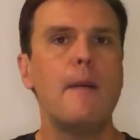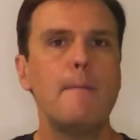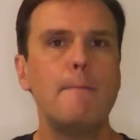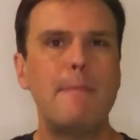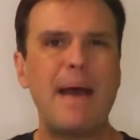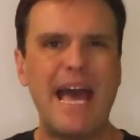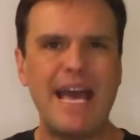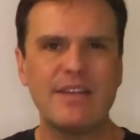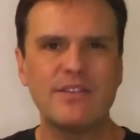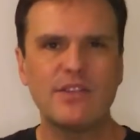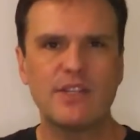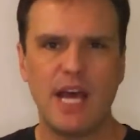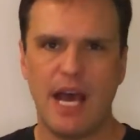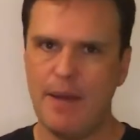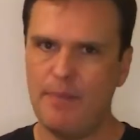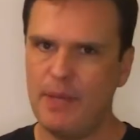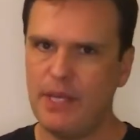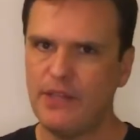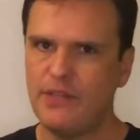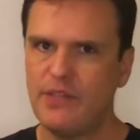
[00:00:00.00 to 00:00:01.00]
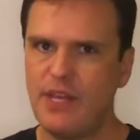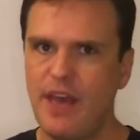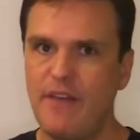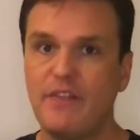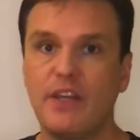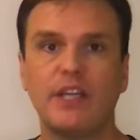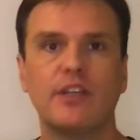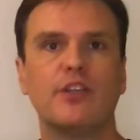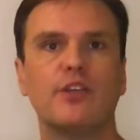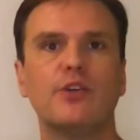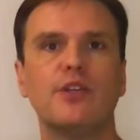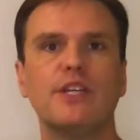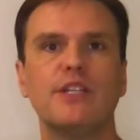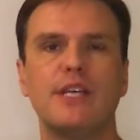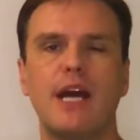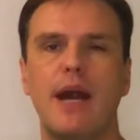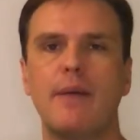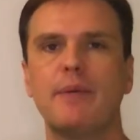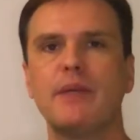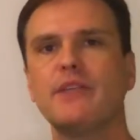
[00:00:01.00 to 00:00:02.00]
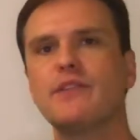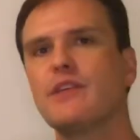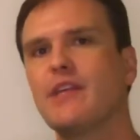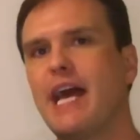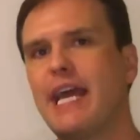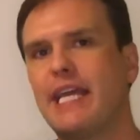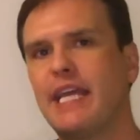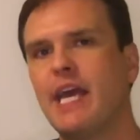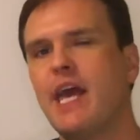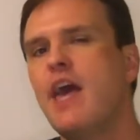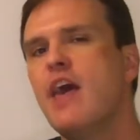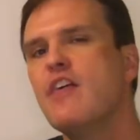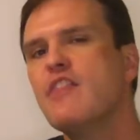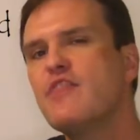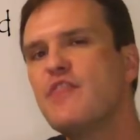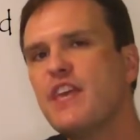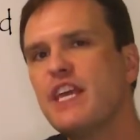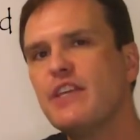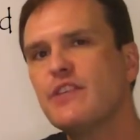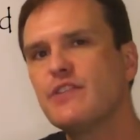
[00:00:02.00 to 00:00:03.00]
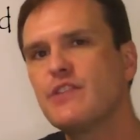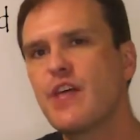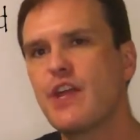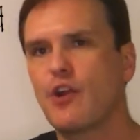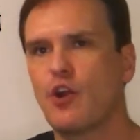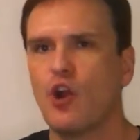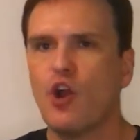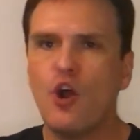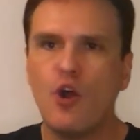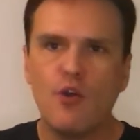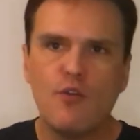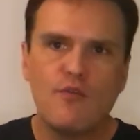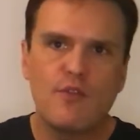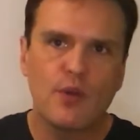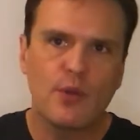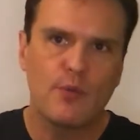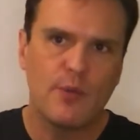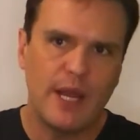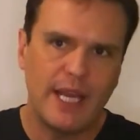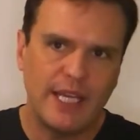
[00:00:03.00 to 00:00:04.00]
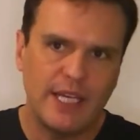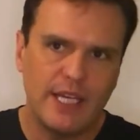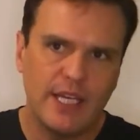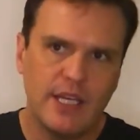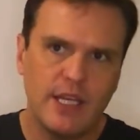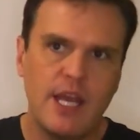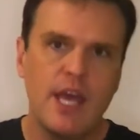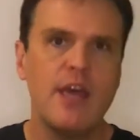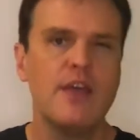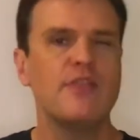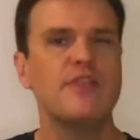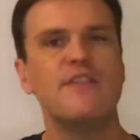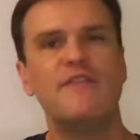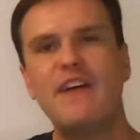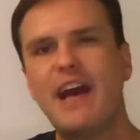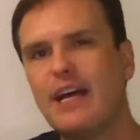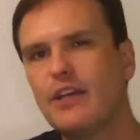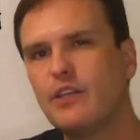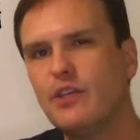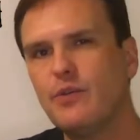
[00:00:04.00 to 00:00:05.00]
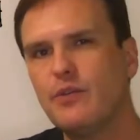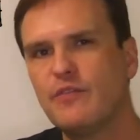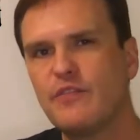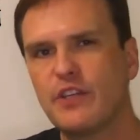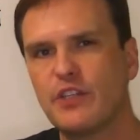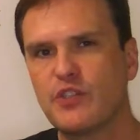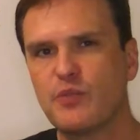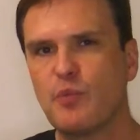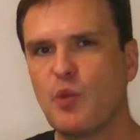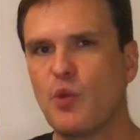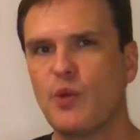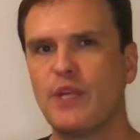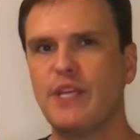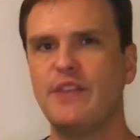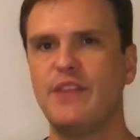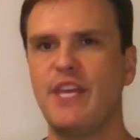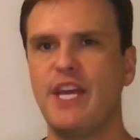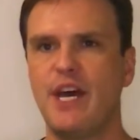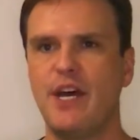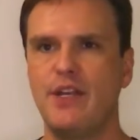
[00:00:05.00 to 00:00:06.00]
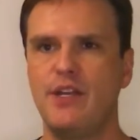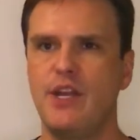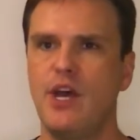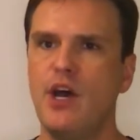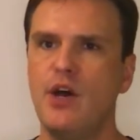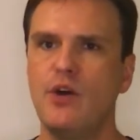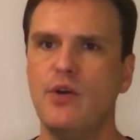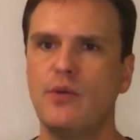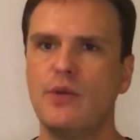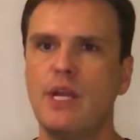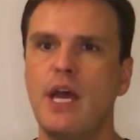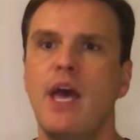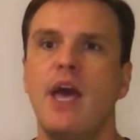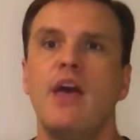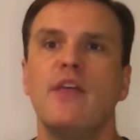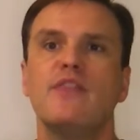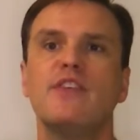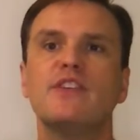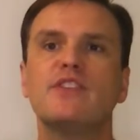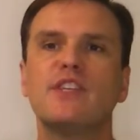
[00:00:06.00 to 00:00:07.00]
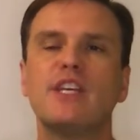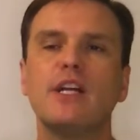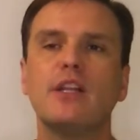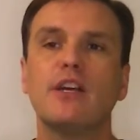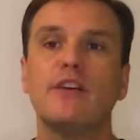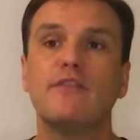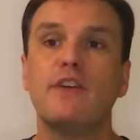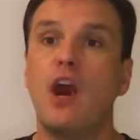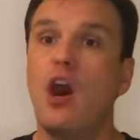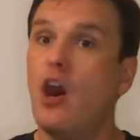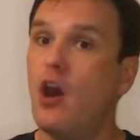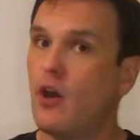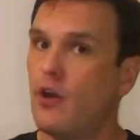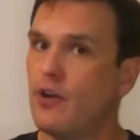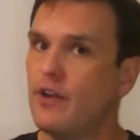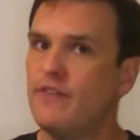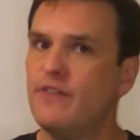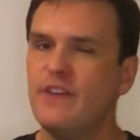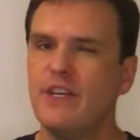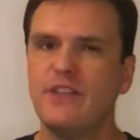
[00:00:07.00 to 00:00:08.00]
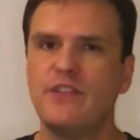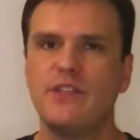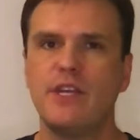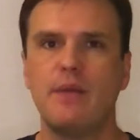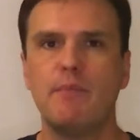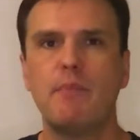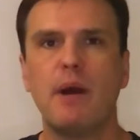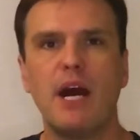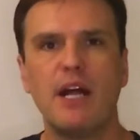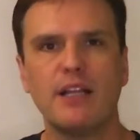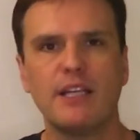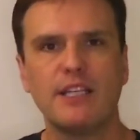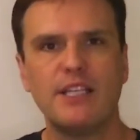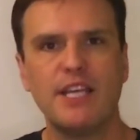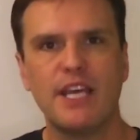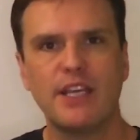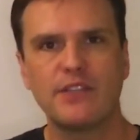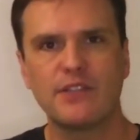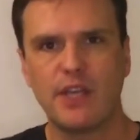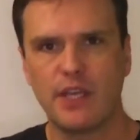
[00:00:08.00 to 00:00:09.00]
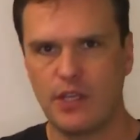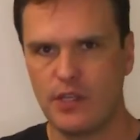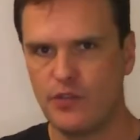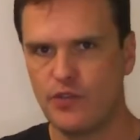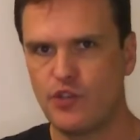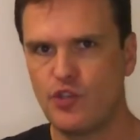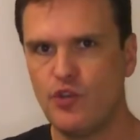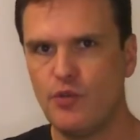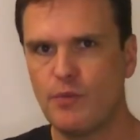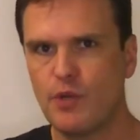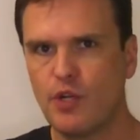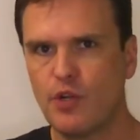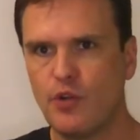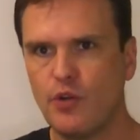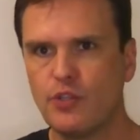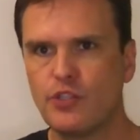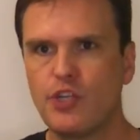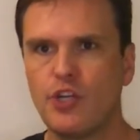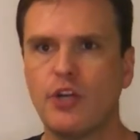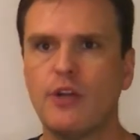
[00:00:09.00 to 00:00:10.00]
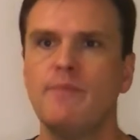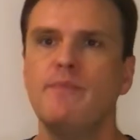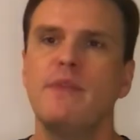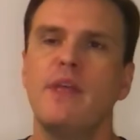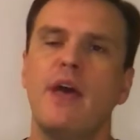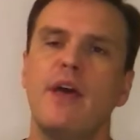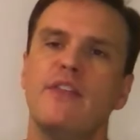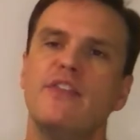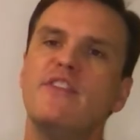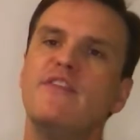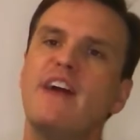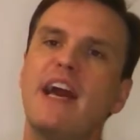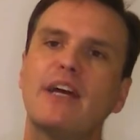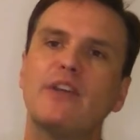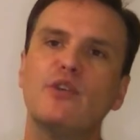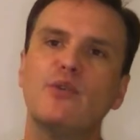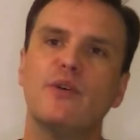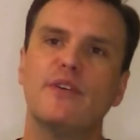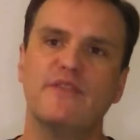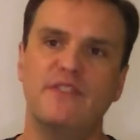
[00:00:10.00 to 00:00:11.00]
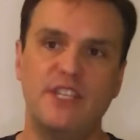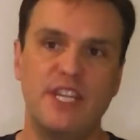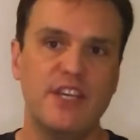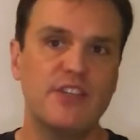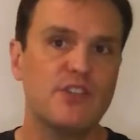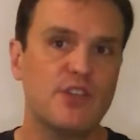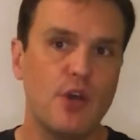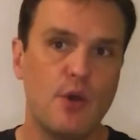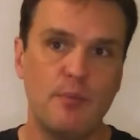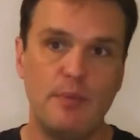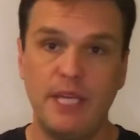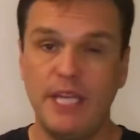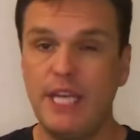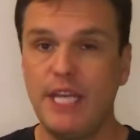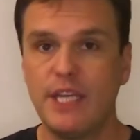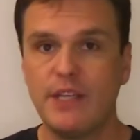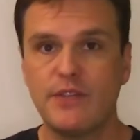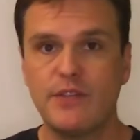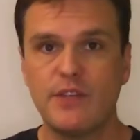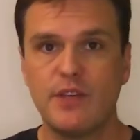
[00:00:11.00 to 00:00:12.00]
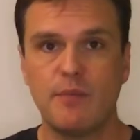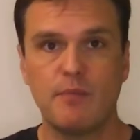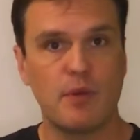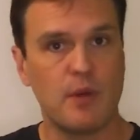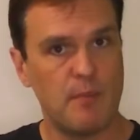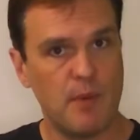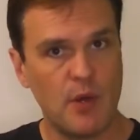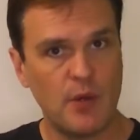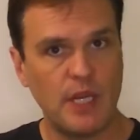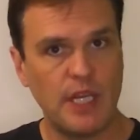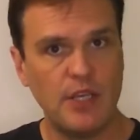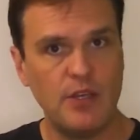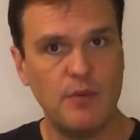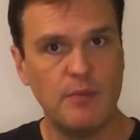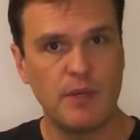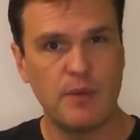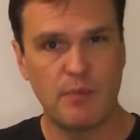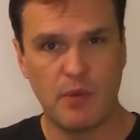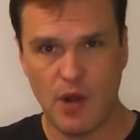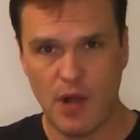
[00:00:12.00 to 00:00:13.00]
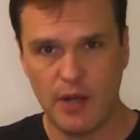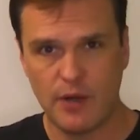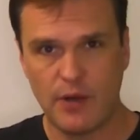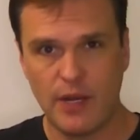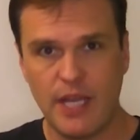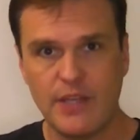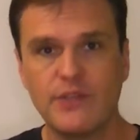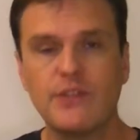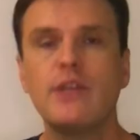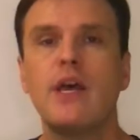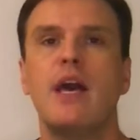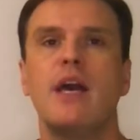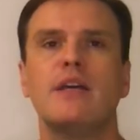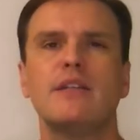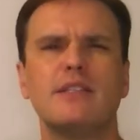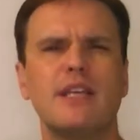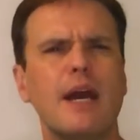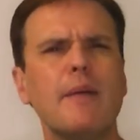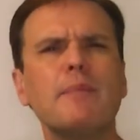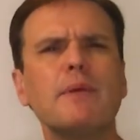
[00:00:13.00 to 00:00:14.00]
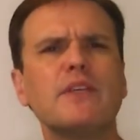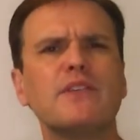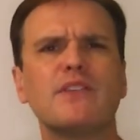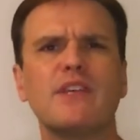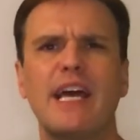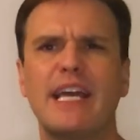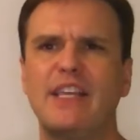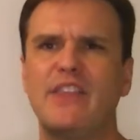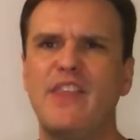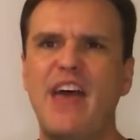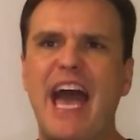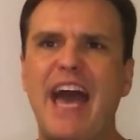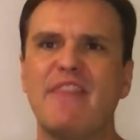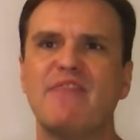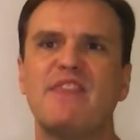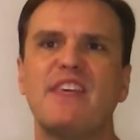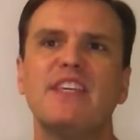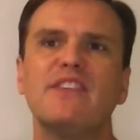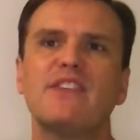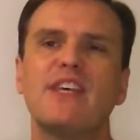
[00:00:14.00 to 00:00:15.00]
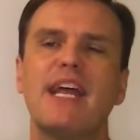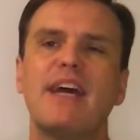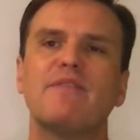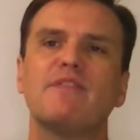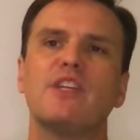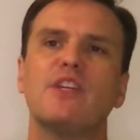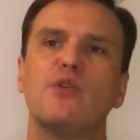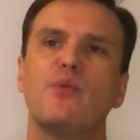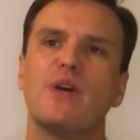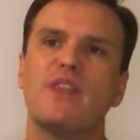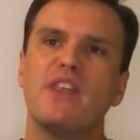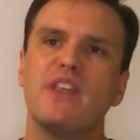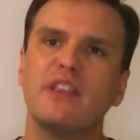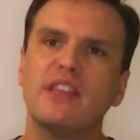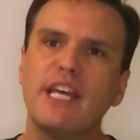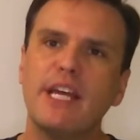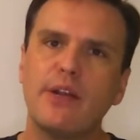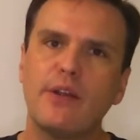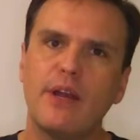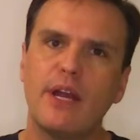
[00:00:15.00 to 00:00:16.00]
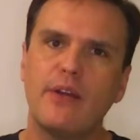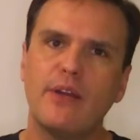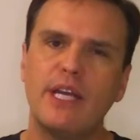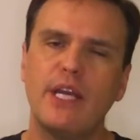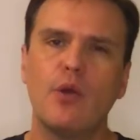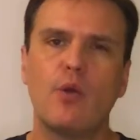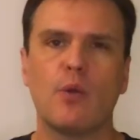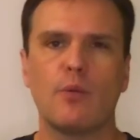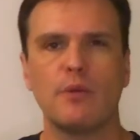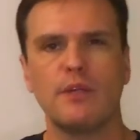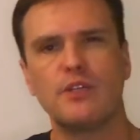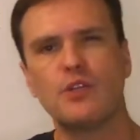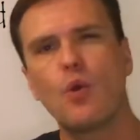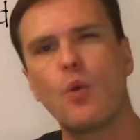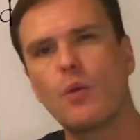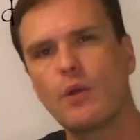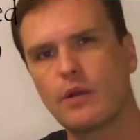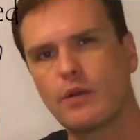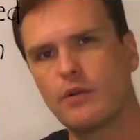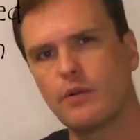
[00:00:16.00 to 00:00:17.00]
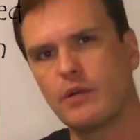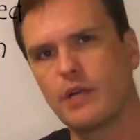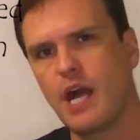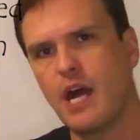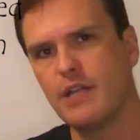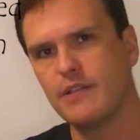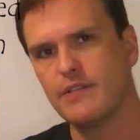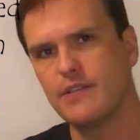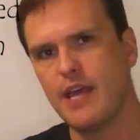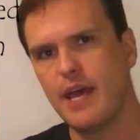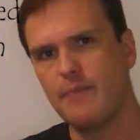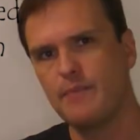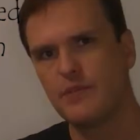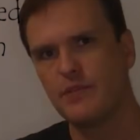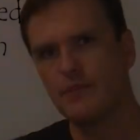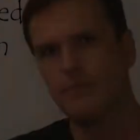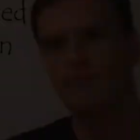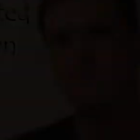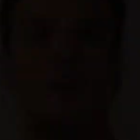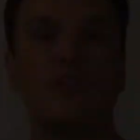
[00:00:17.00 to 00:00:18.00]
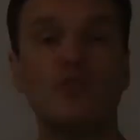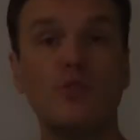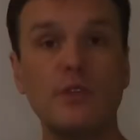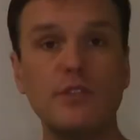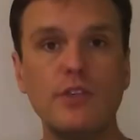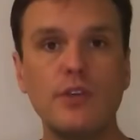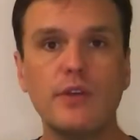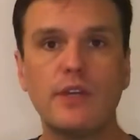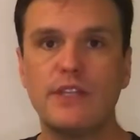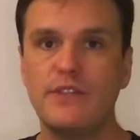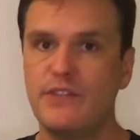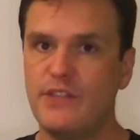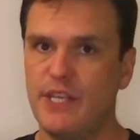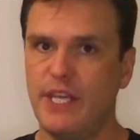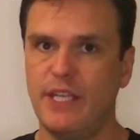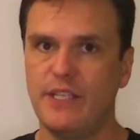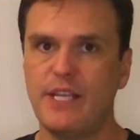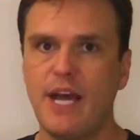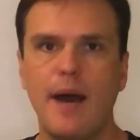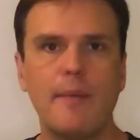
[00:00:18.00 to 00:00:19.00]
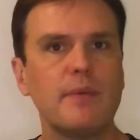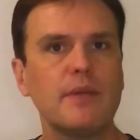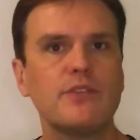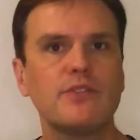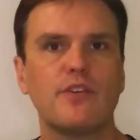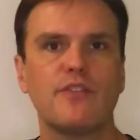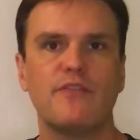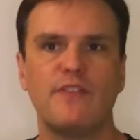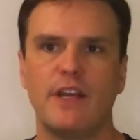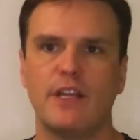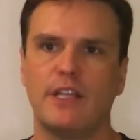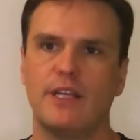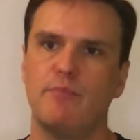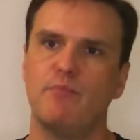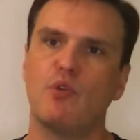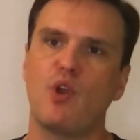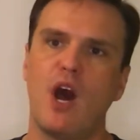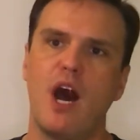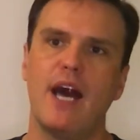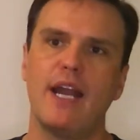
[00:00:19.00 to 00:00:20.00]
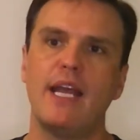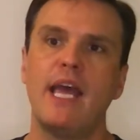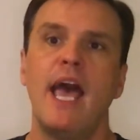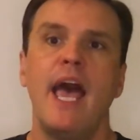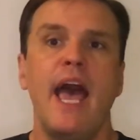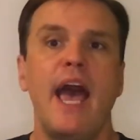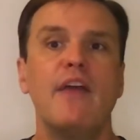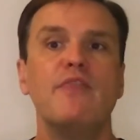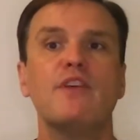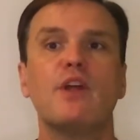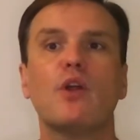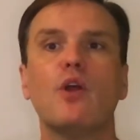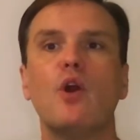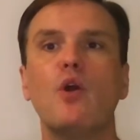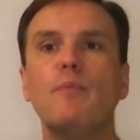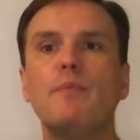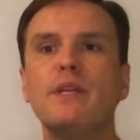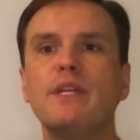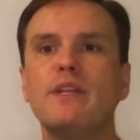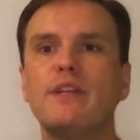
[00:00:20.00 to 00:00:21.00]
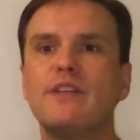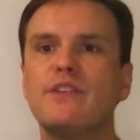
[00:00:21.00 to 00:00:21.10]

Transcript: Past topics have included topics like things that are overrated, the value of exploring the unknown, the skill of artifice in politics and consumer culture, the value of disobedience in promoting human progress, topics like that, things that have to do with literary or rhetorical concepts. So as you can see, topics are fairly broad, and they're open to